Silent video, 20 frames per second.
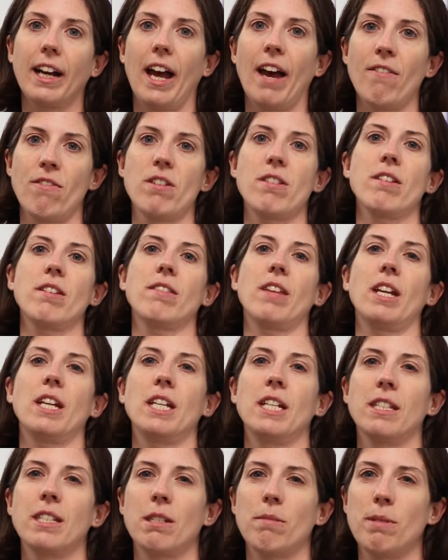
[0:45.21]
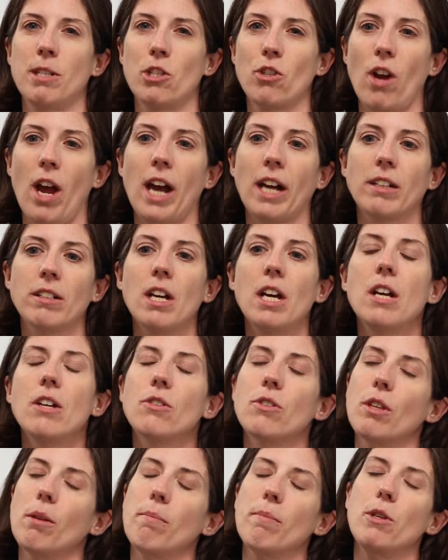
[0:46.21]
everything that needs to be tracked
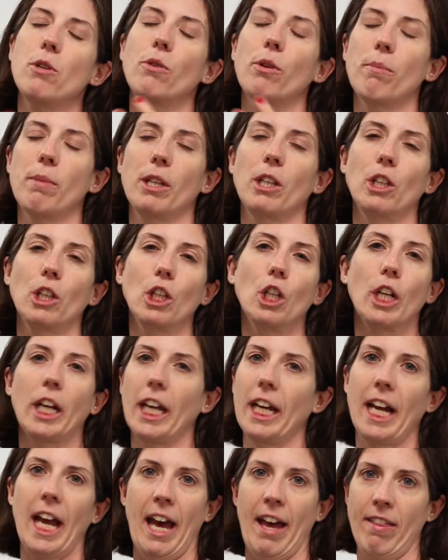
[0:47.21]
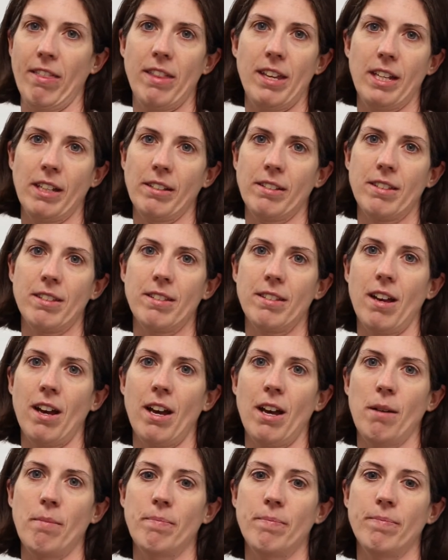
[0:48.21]
so that you can be looking at things
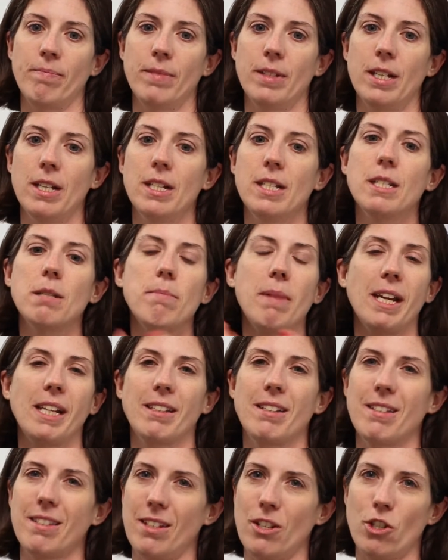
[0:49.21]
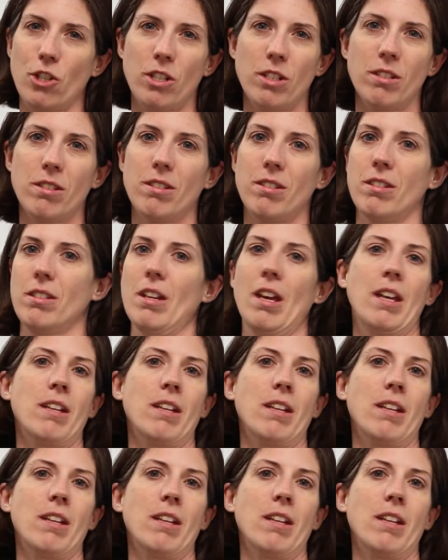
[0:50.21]
to make decisions